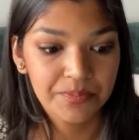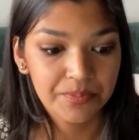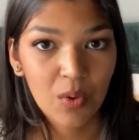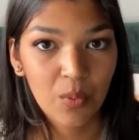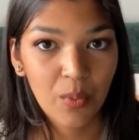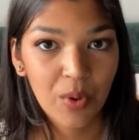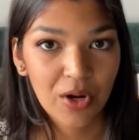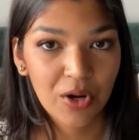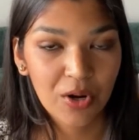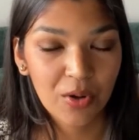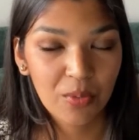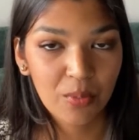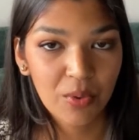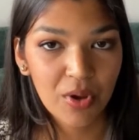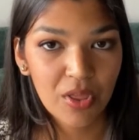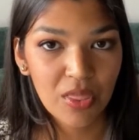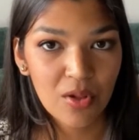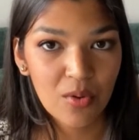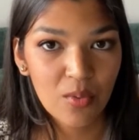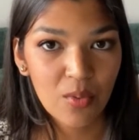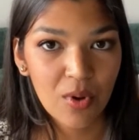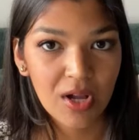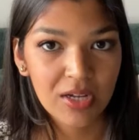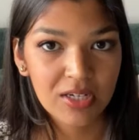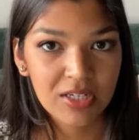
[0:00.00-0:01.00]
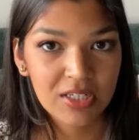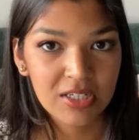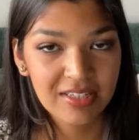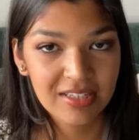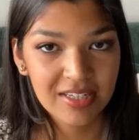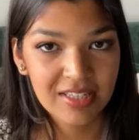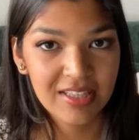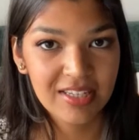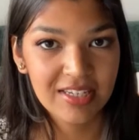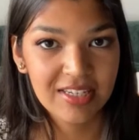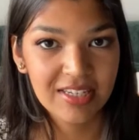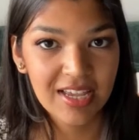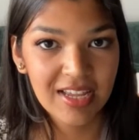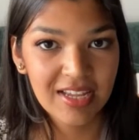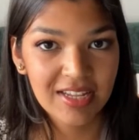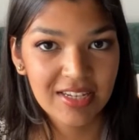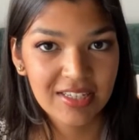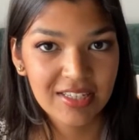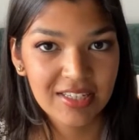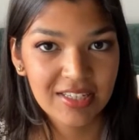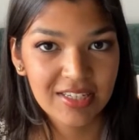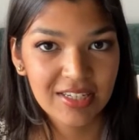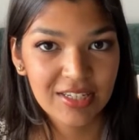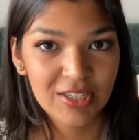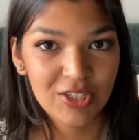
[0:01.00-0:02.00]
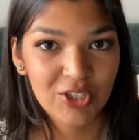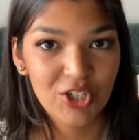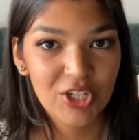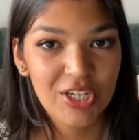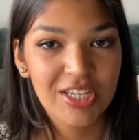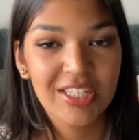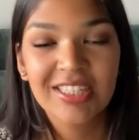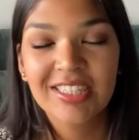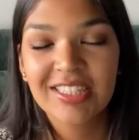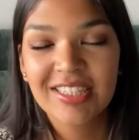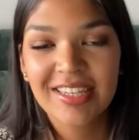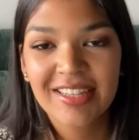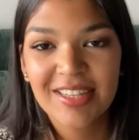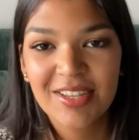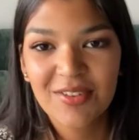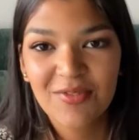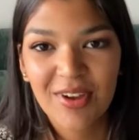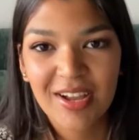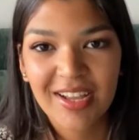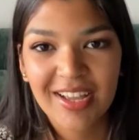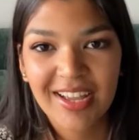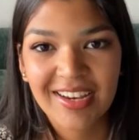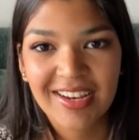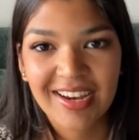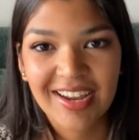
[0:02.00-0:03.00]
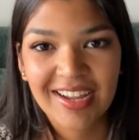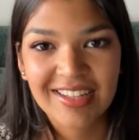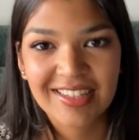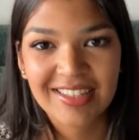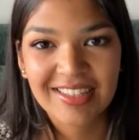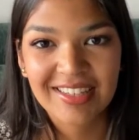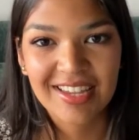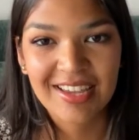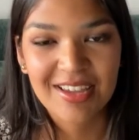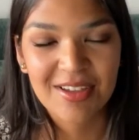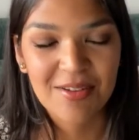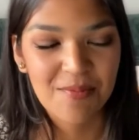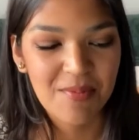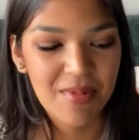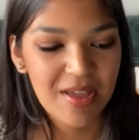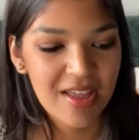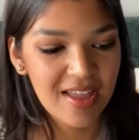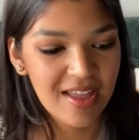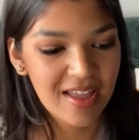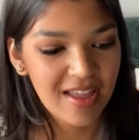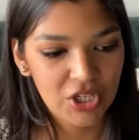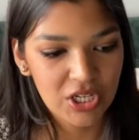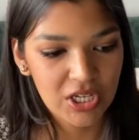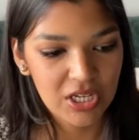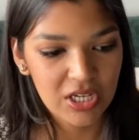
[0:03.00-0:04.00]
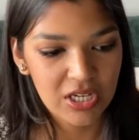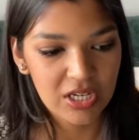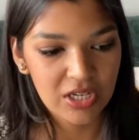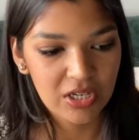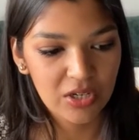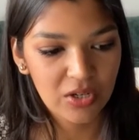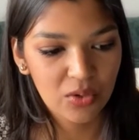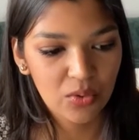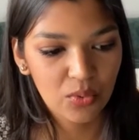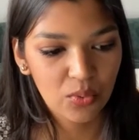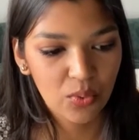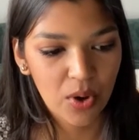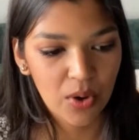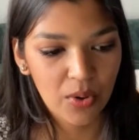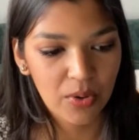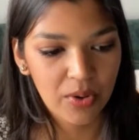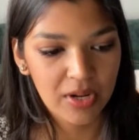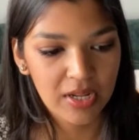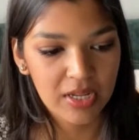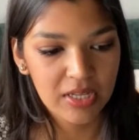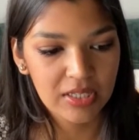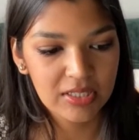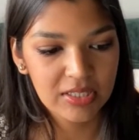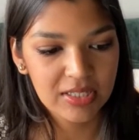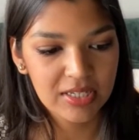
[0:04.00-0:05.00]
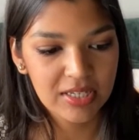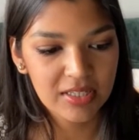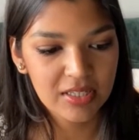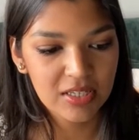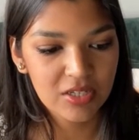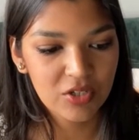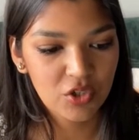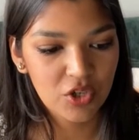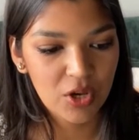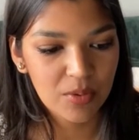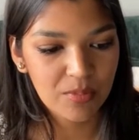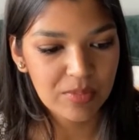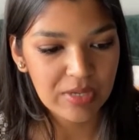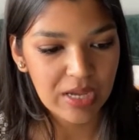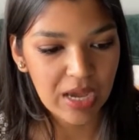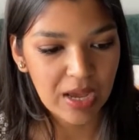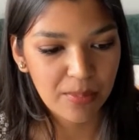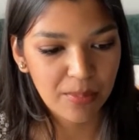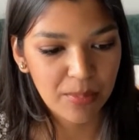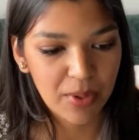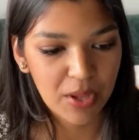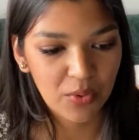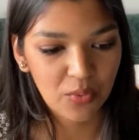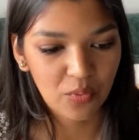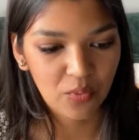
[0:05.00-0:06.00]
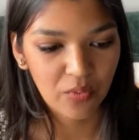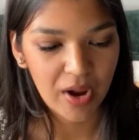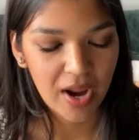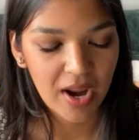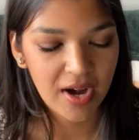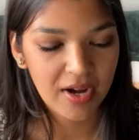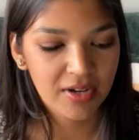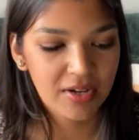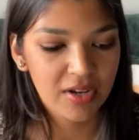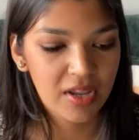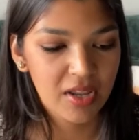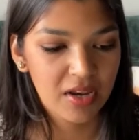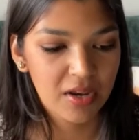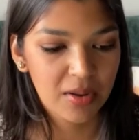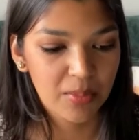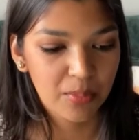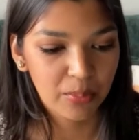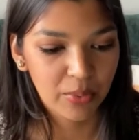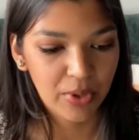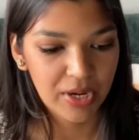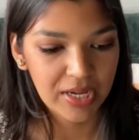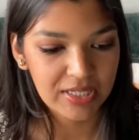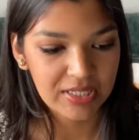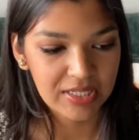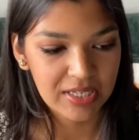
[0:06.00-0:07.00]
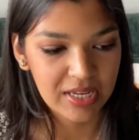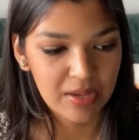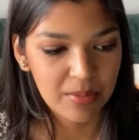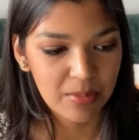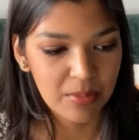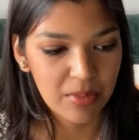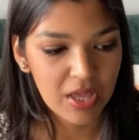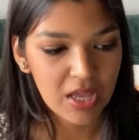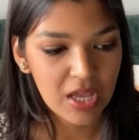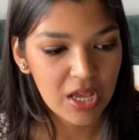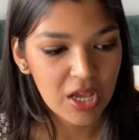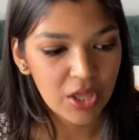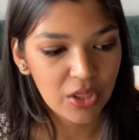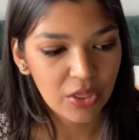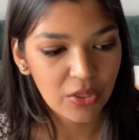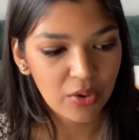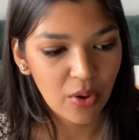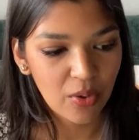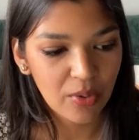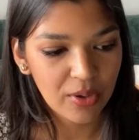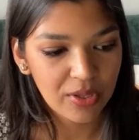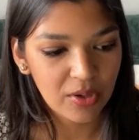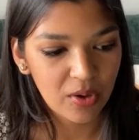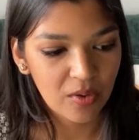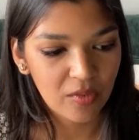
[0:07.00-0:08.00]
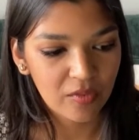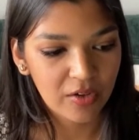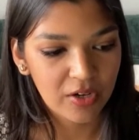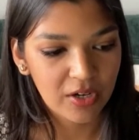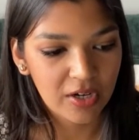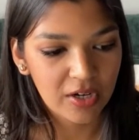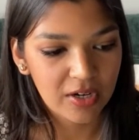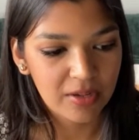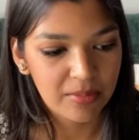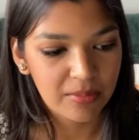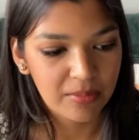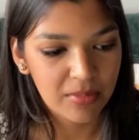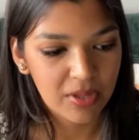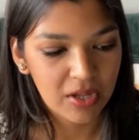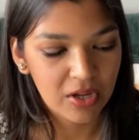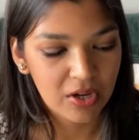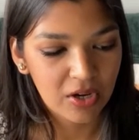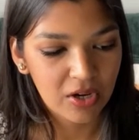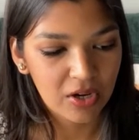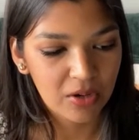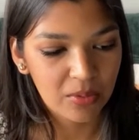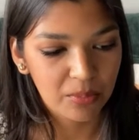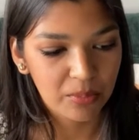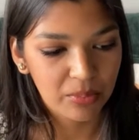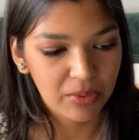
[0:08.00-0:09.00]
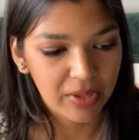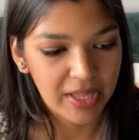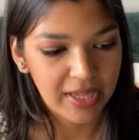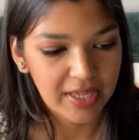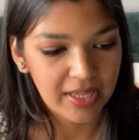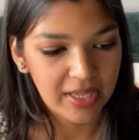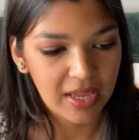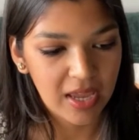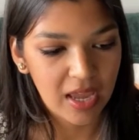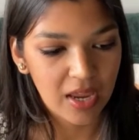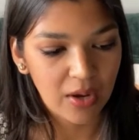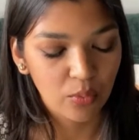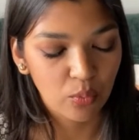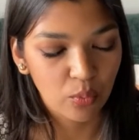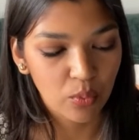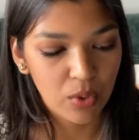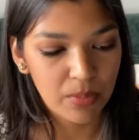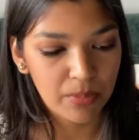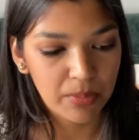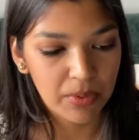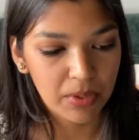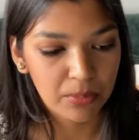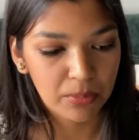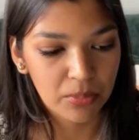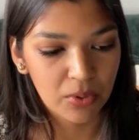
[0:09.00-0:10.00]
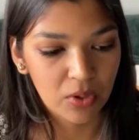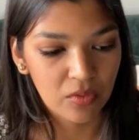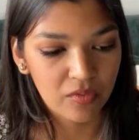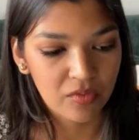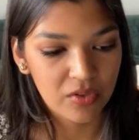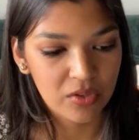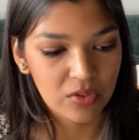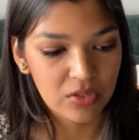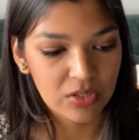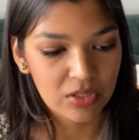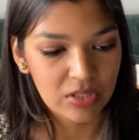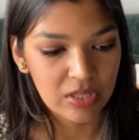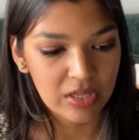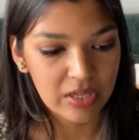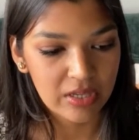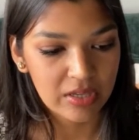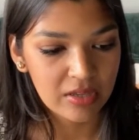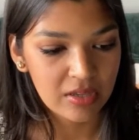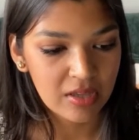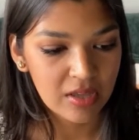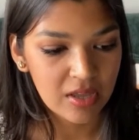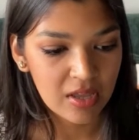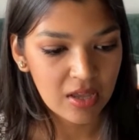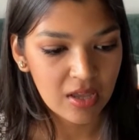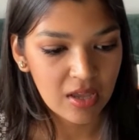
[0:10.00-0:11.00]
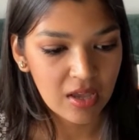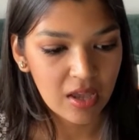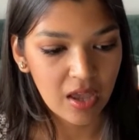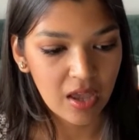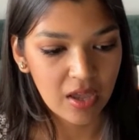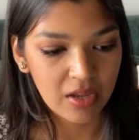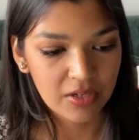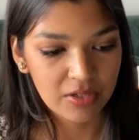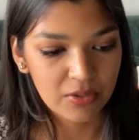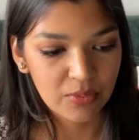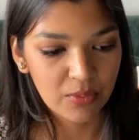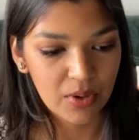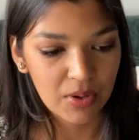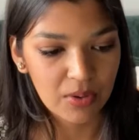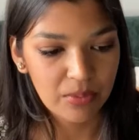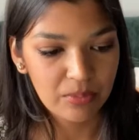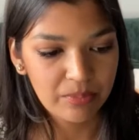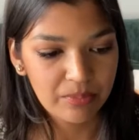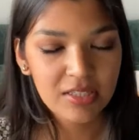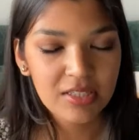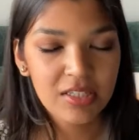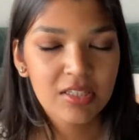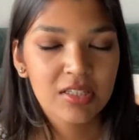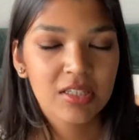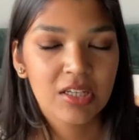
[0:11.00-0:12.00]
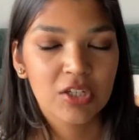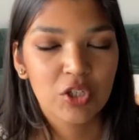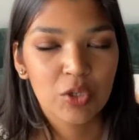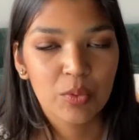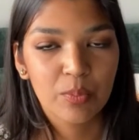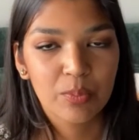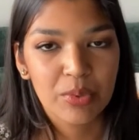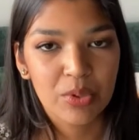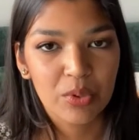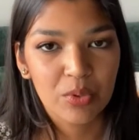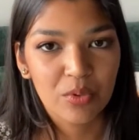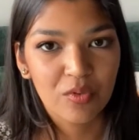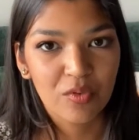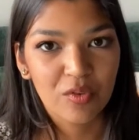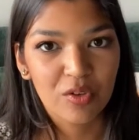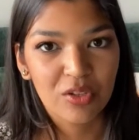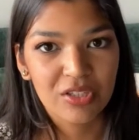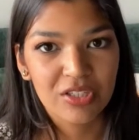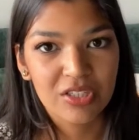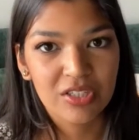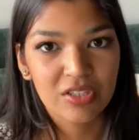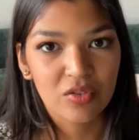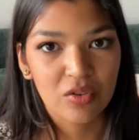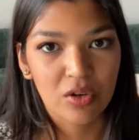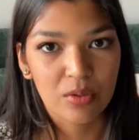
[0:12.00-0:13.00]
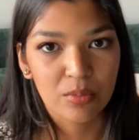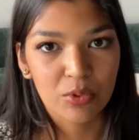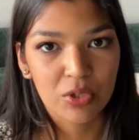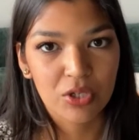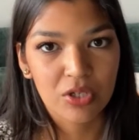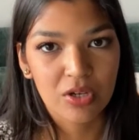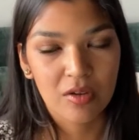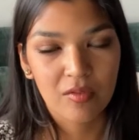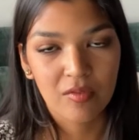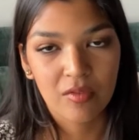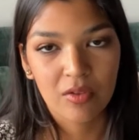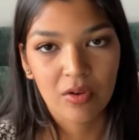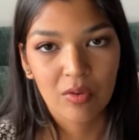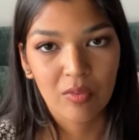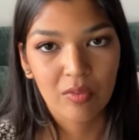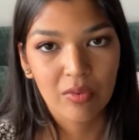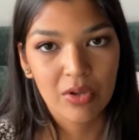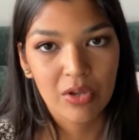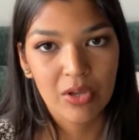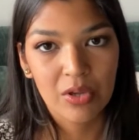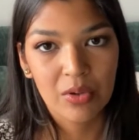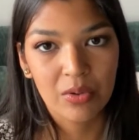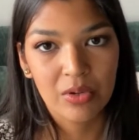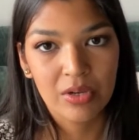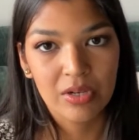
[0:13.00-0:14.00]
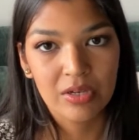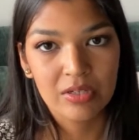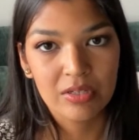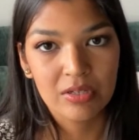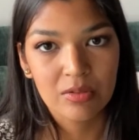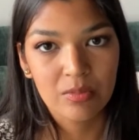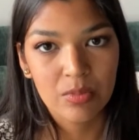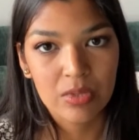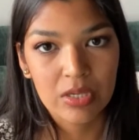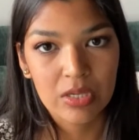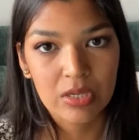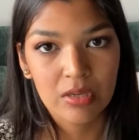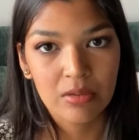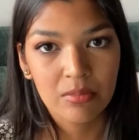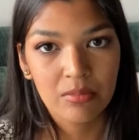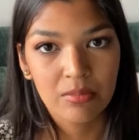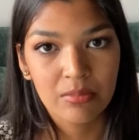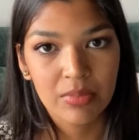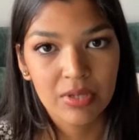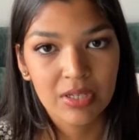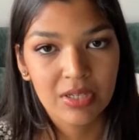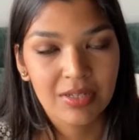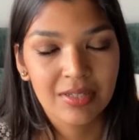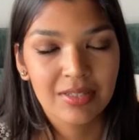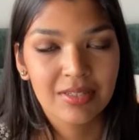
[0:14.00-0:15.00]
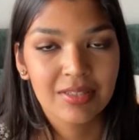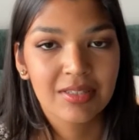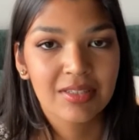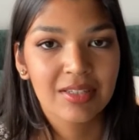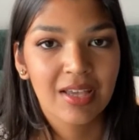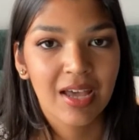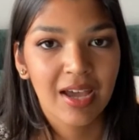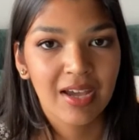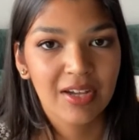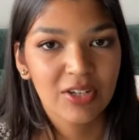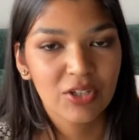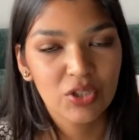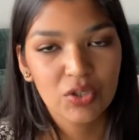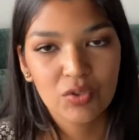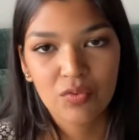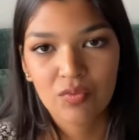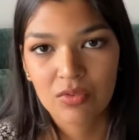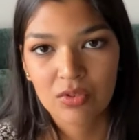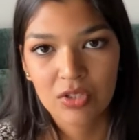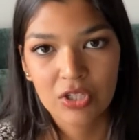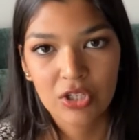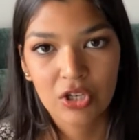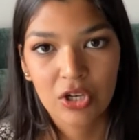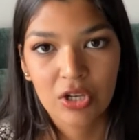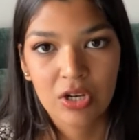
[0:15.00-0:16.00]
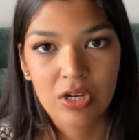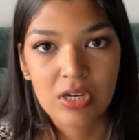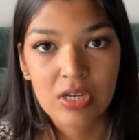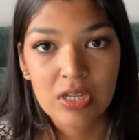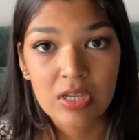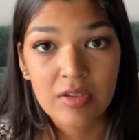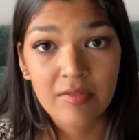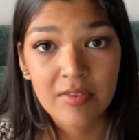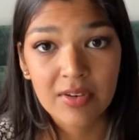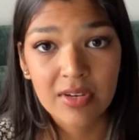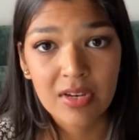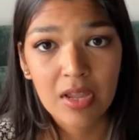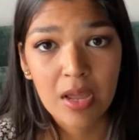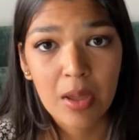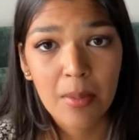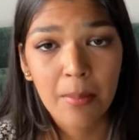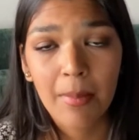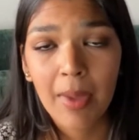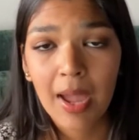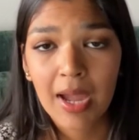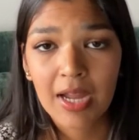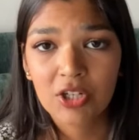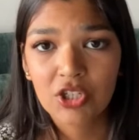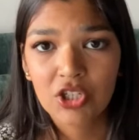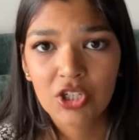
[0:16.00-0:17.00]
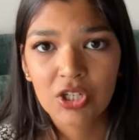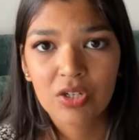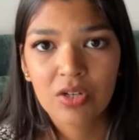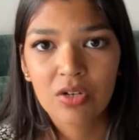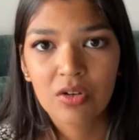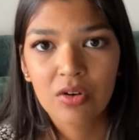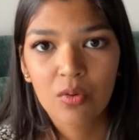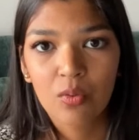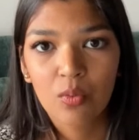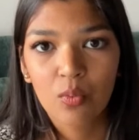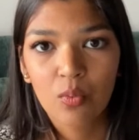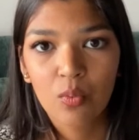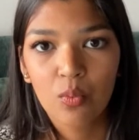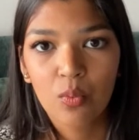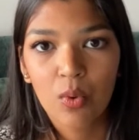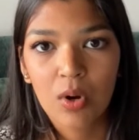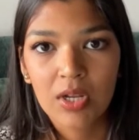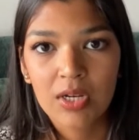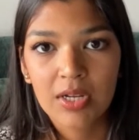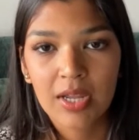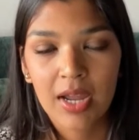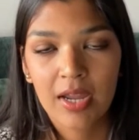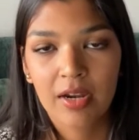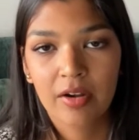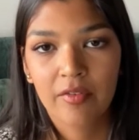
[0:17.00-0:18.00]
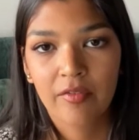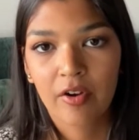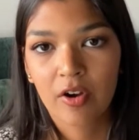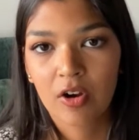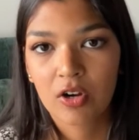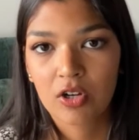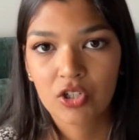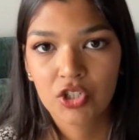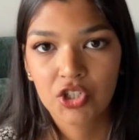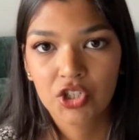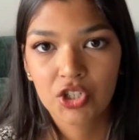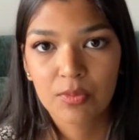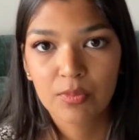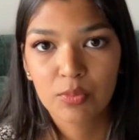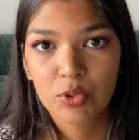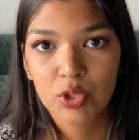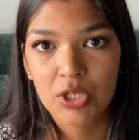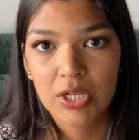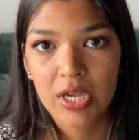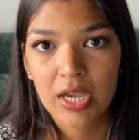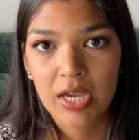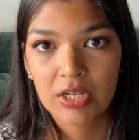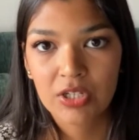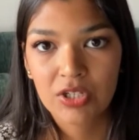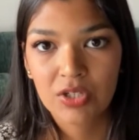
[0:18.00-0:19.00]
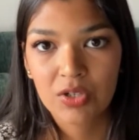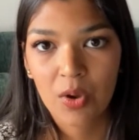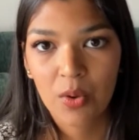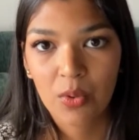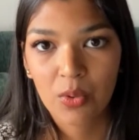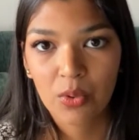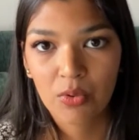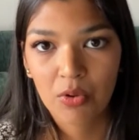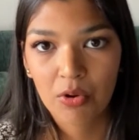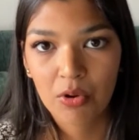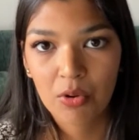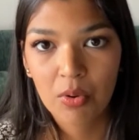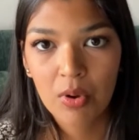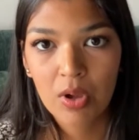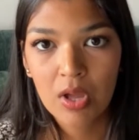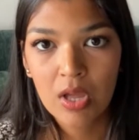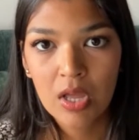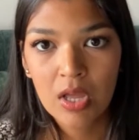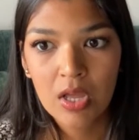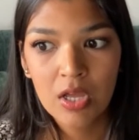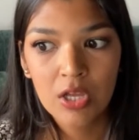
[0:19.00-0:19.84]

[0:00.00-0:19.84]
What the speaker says: So when her brother walked into the tent, she instantly recognized him. She, quote, "instantly jumped up and ran and embraced him, throwing over him her blanket and weeping profusely," end quote. This is such a beautiful description of their reunion to me because I just really couldn't even imagine what kind of hardship she had to go through.